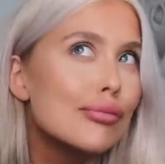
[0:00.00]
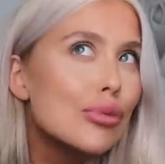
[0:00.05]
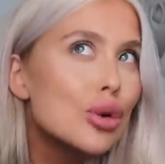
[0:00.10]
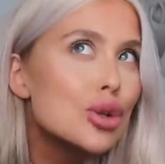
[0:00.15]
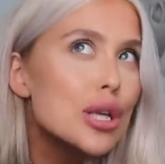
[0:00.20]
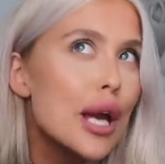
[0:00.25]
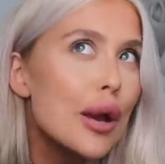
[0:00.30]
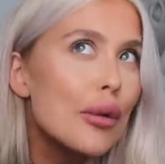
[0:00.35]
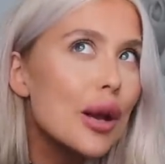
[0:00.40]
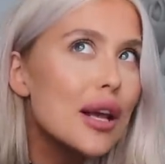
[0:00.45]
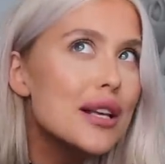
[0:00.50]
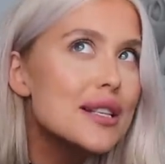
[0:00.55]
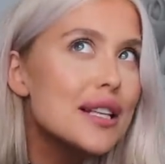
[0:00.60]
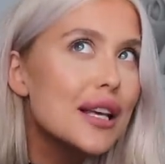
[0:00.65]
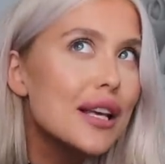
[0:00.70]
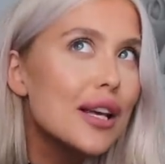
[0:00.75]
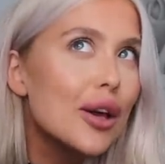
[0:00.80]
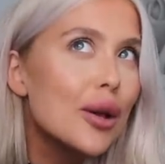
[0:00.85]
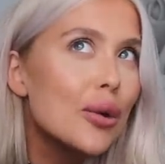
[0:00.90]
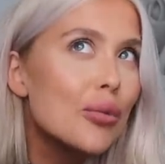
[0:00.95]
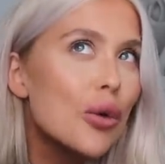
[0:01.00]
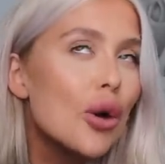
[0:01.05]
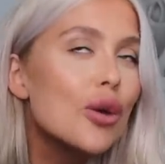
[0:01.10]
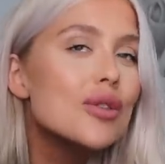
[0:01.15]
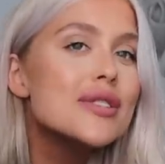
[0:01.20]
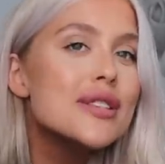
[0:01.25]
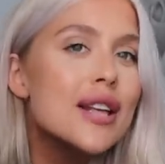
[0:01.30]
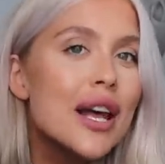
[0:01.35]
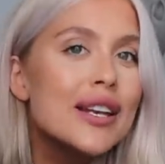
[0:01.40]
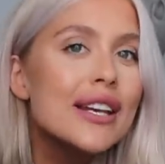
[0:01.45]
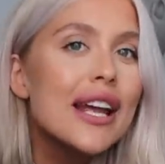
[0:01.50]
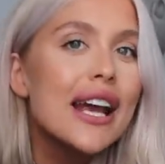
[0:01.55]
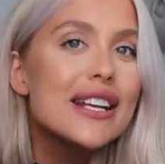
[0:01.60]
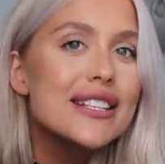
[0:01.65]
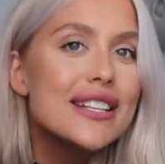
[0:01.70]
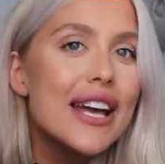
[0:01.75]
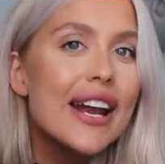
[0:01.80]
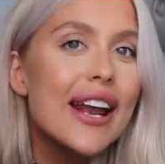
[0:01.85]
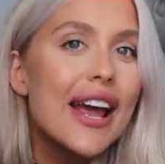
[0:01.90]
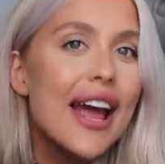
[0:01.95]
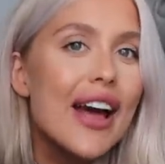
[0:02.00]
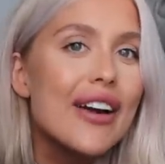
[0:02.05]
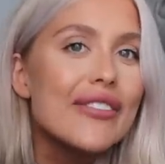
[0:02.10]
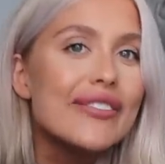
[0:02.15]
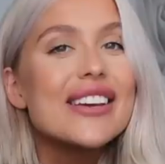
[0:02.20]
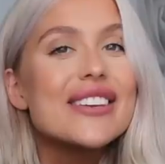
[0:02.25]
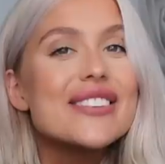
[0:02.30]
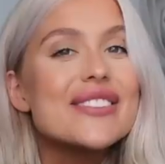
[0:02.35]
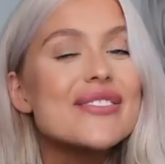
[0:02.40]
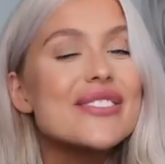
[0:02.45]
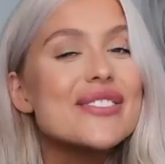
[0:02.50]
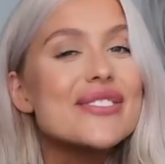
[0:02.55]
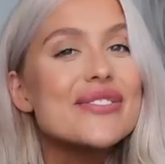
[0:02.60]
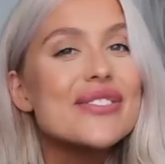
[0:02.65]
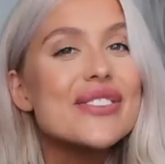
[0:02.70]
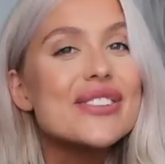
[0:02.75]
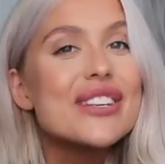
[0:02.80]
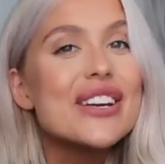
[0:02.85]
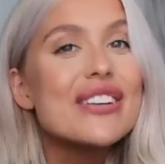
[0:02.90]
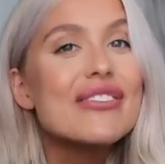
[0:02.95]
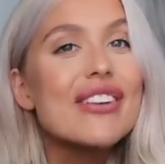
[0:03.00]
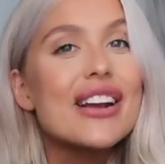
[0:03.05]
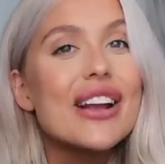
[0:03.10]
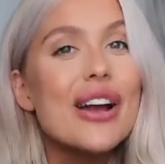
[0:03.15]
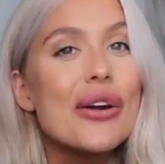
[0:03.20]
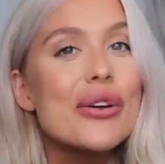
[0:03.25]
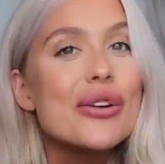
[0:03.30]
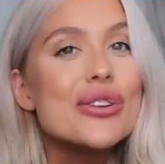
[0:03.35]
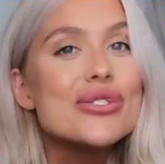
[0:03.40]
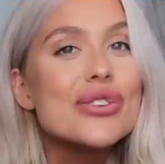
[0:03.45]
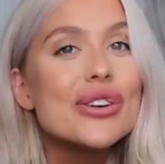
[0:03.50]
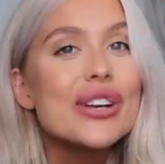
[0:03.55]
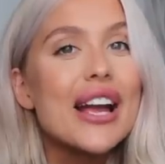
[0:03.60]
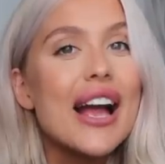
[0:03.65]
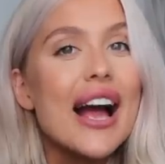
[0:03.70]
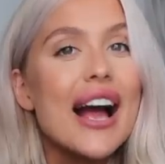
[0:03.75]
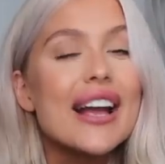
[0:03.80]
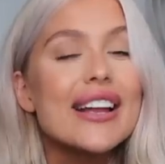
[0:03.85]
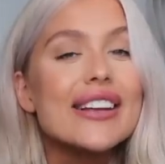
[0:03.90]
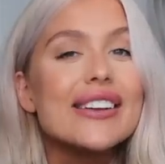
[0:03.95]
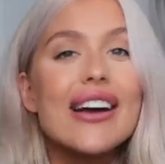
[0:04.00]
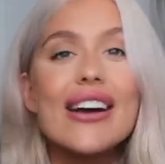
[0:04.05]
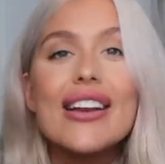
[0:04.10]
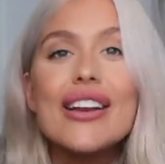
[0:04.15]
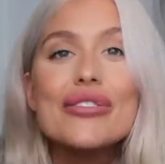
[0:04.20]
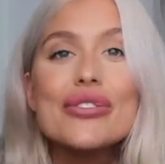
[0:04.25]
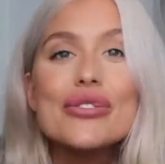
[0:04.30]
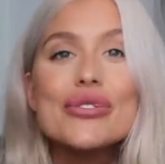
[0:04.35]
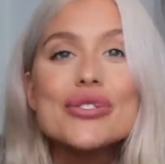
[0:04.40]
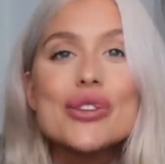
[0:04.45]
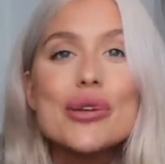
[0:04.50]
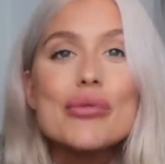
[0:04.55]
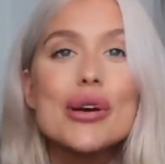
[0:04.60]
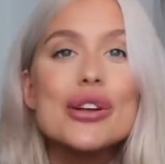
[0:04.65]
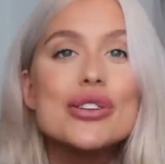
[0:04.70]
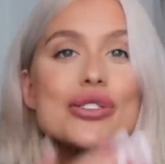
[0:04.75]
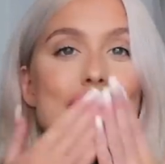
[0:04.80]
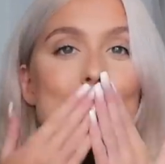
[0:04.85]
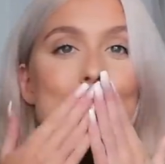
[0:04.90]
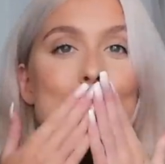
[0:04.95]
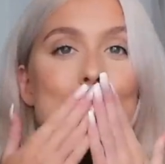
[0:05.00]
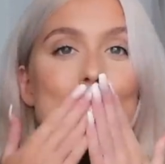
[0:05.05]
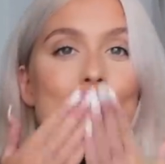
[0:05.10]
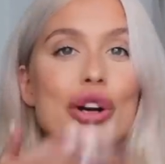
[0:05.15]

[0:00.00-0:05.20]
what day will I see you? On Sunday at 10 a.m. Thank you so much for watching. Really hope you enjoyed it and I love you all so much.